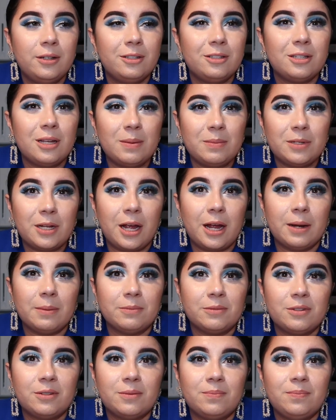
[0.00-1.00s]

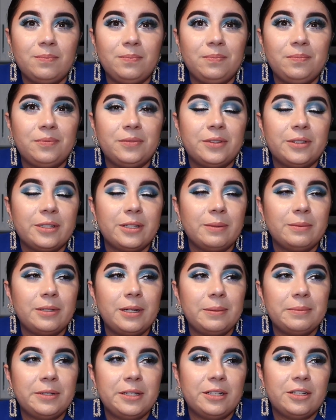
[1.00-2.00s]
Sometimes.
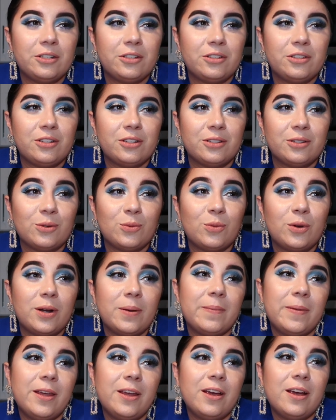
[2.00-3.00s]
Sometimes he just doesn't want
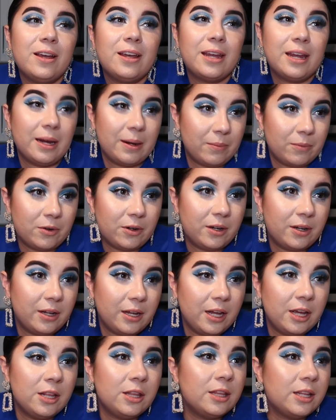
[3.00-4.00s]
to be on camera,
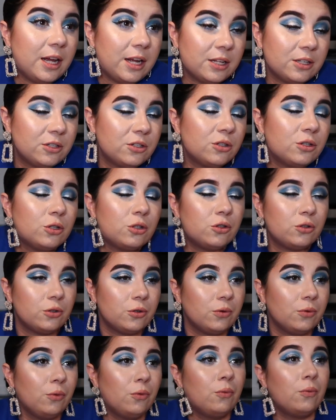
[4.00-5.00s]
and that's the
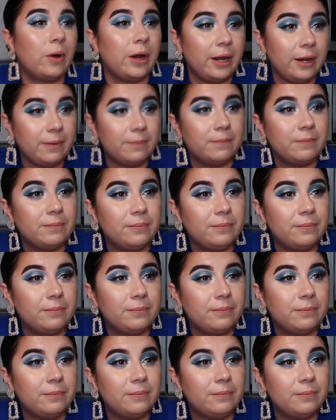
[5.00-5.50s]
truth, right?